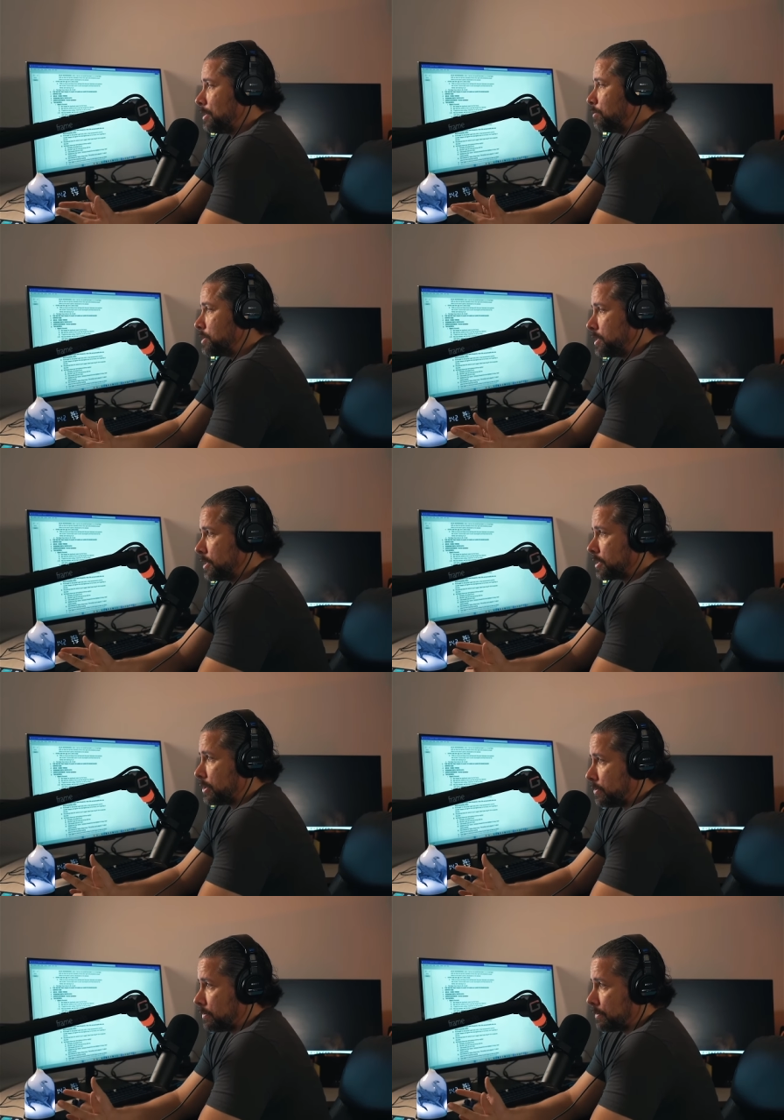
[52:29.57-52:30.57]
Was she going to
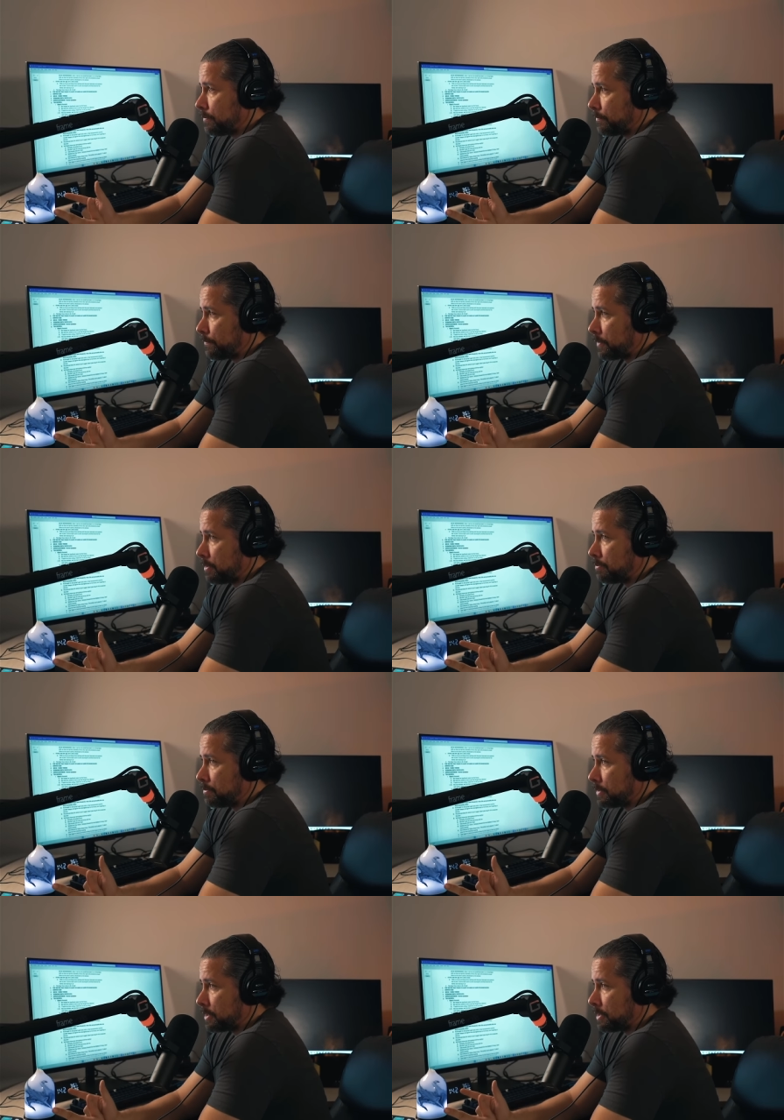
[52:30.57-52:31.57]
go from
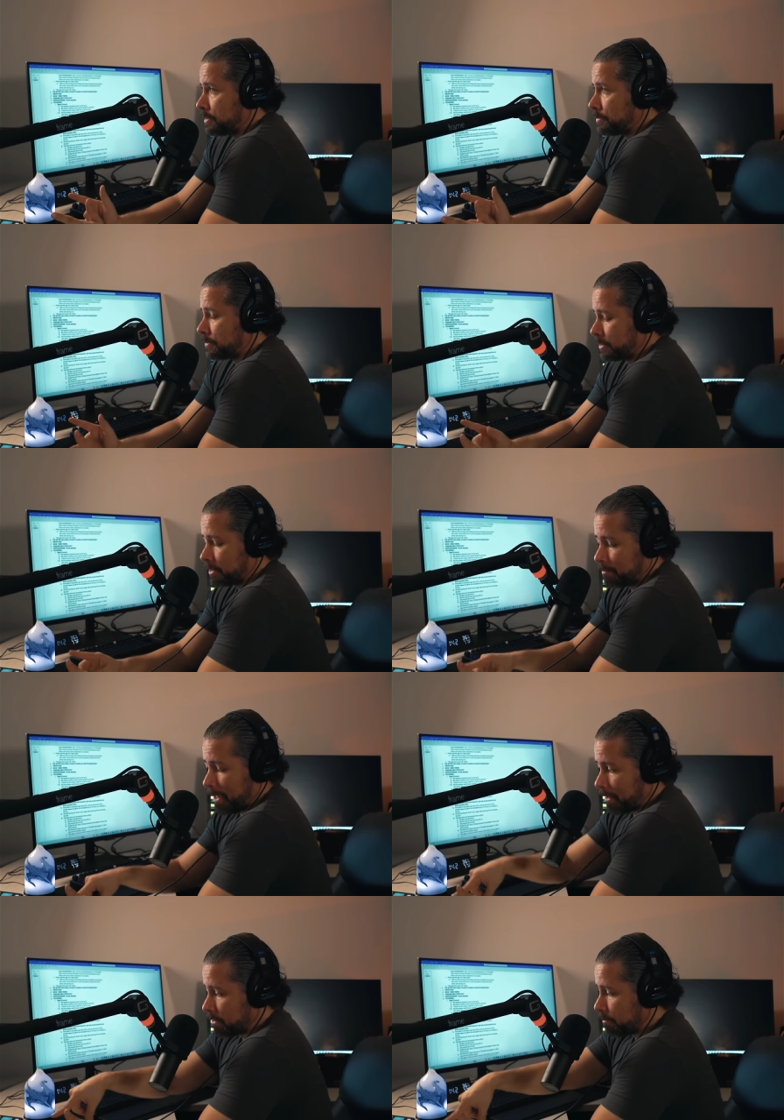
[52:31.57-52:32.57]
the come
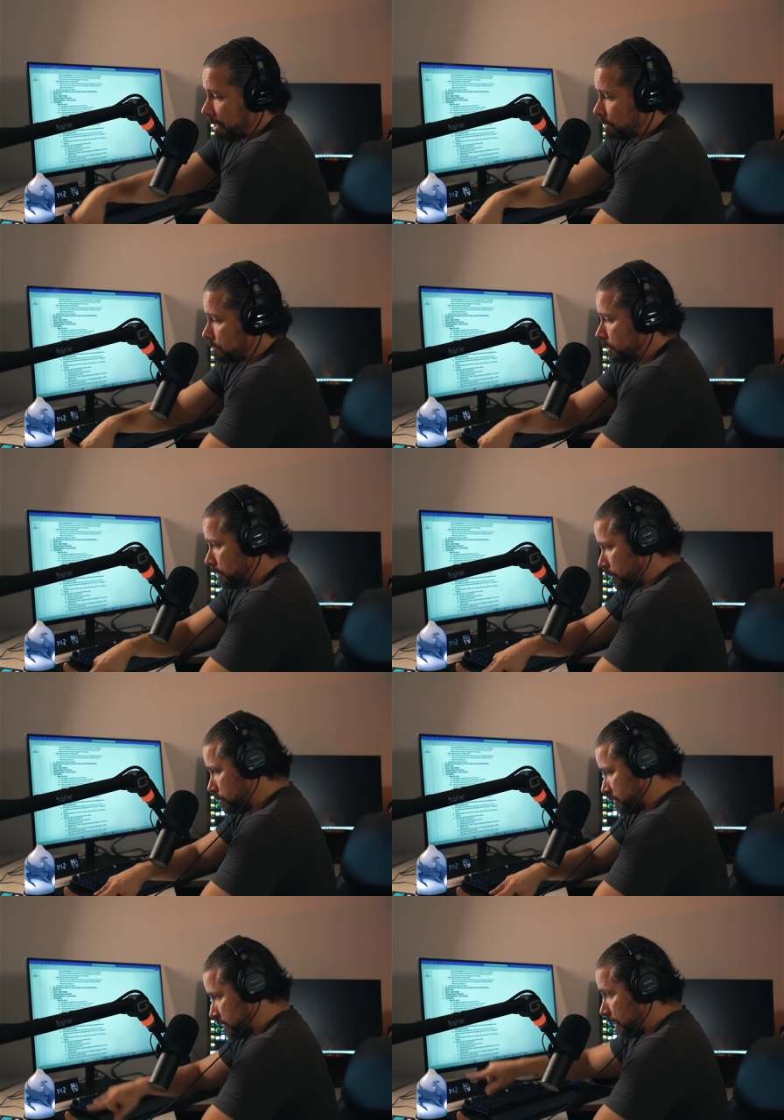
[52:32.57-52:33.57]
out of the bathroom to
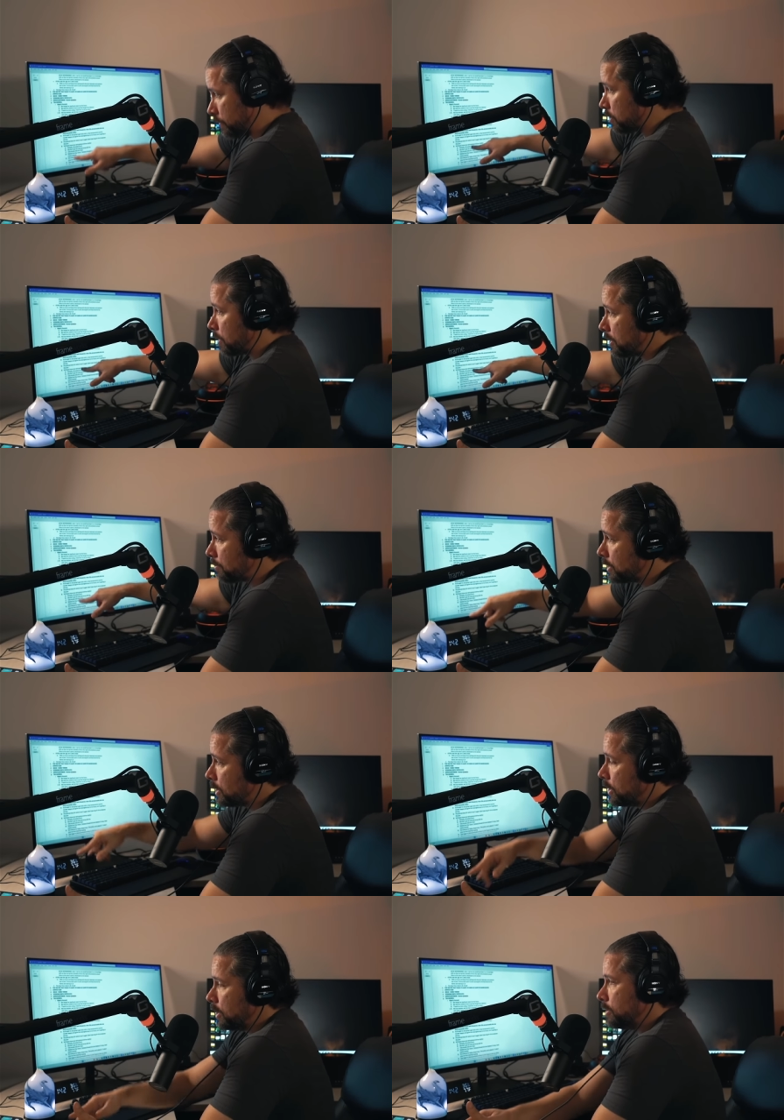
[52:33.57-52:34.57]
go save her mom?
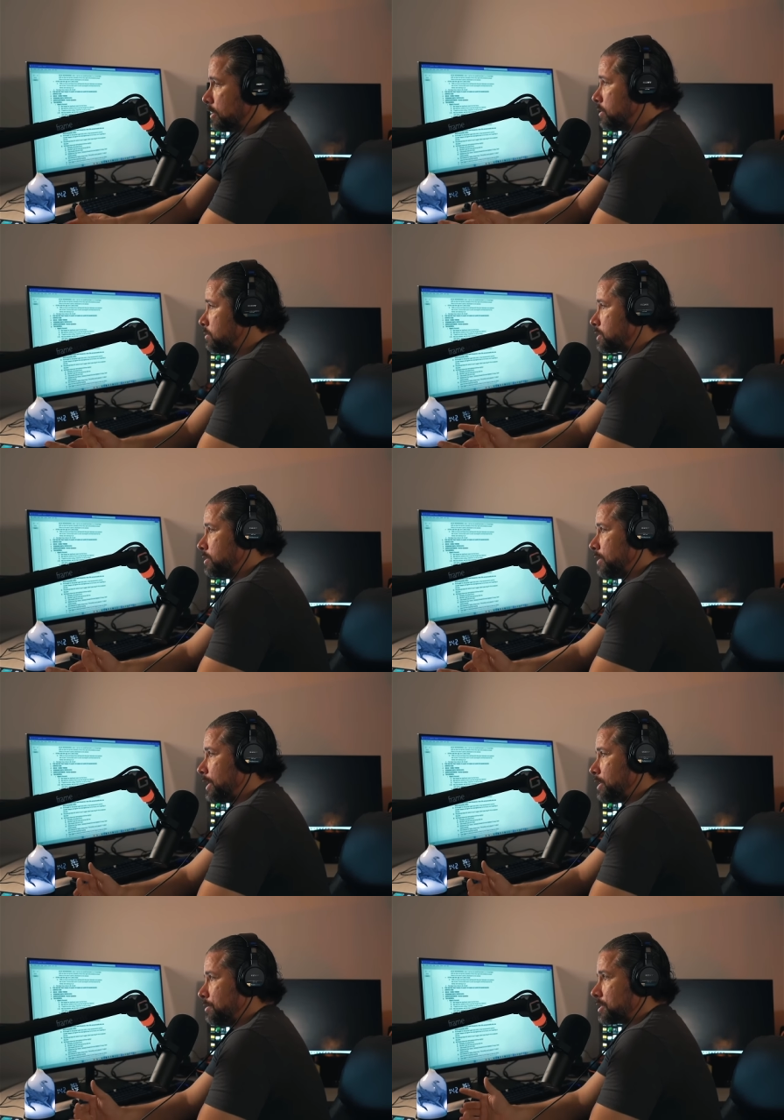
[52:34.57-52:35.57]
No, it was too
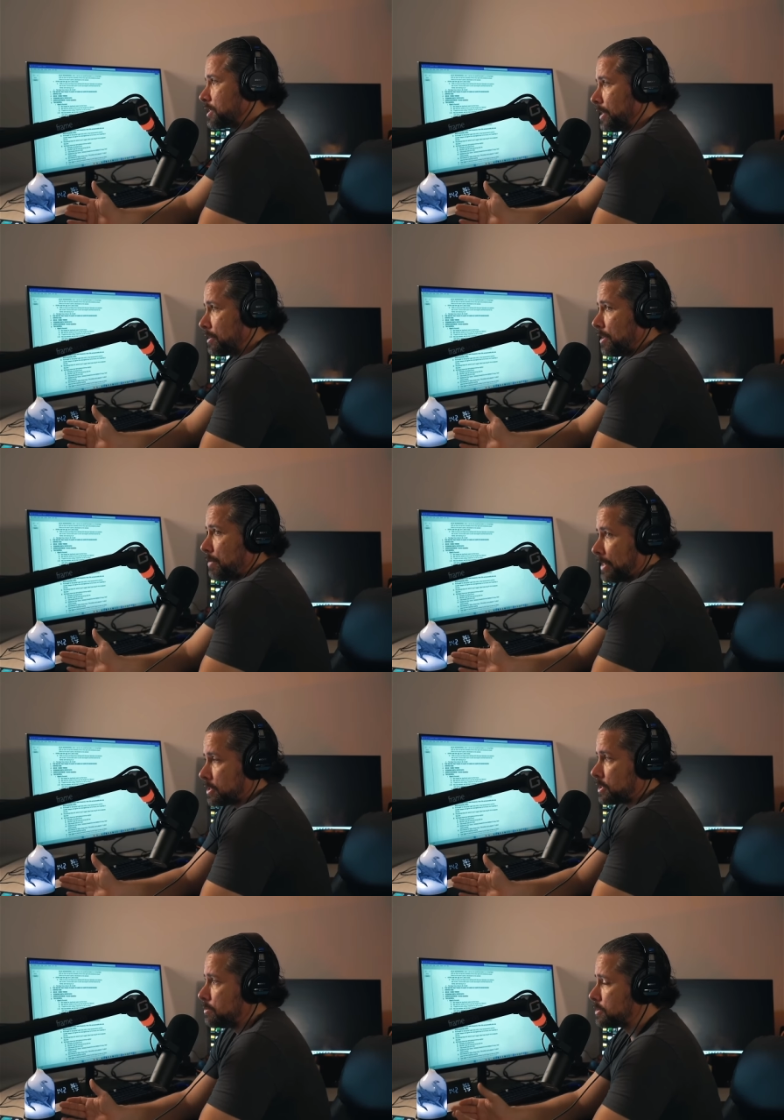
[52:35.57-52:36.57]
late. She was scared. I
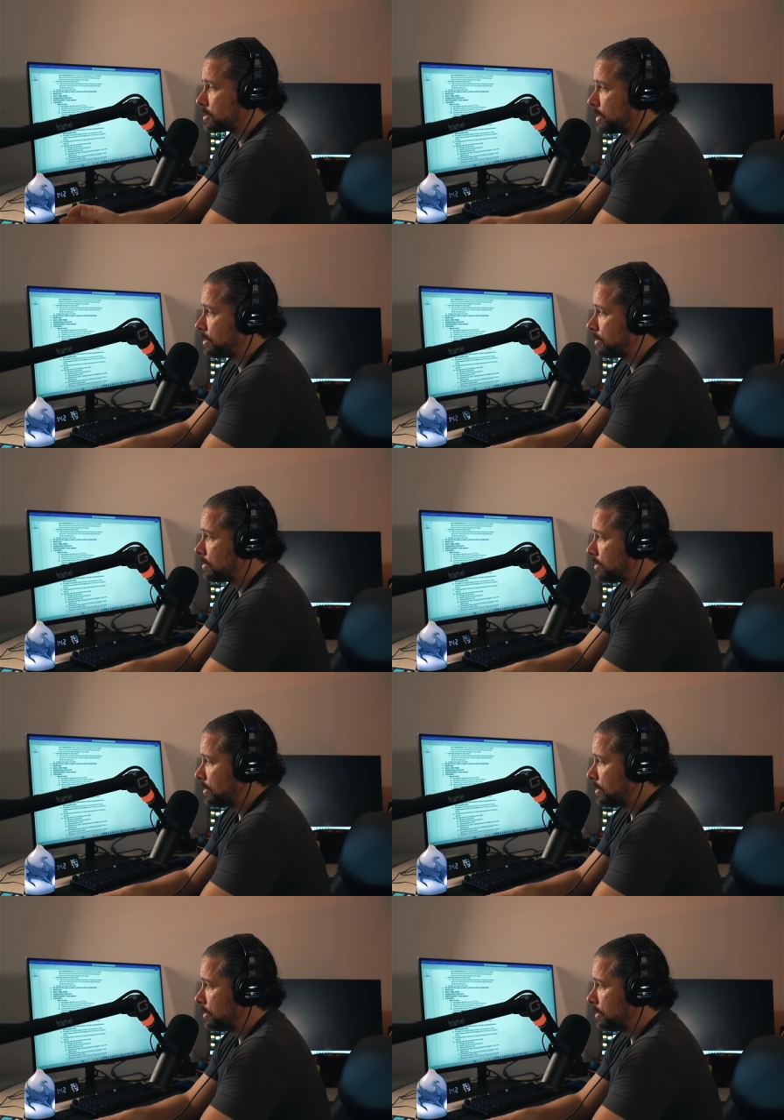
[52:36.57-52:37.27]
imagine she was scared.